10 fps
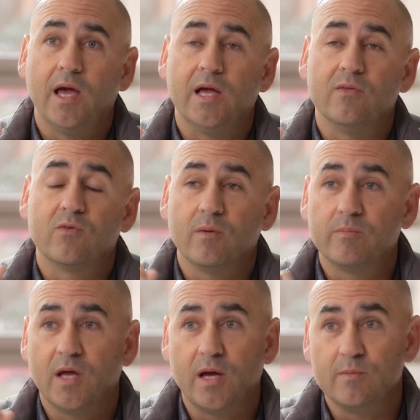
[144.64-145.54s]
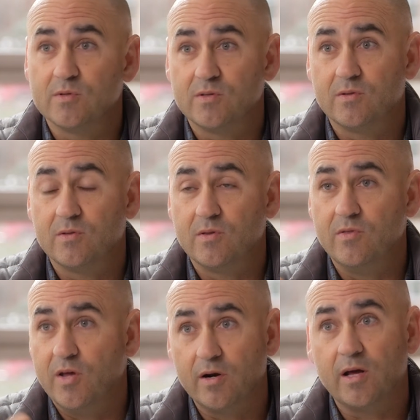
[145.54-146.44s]
And sometimes
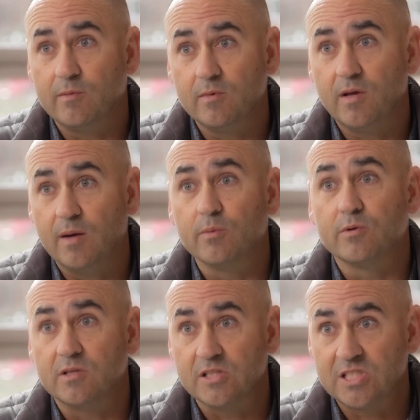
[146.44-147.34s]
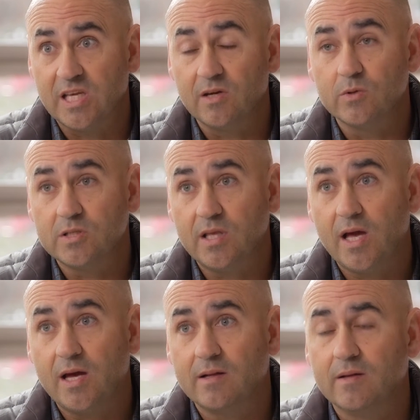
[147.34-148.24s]
they're not able to distinguish
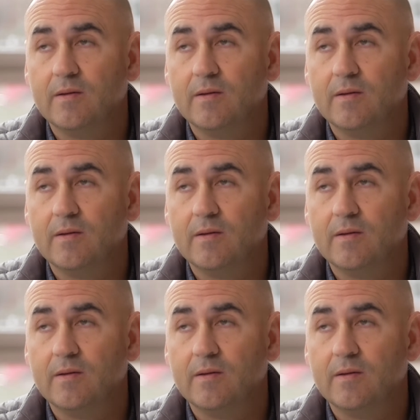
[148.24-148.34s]
that.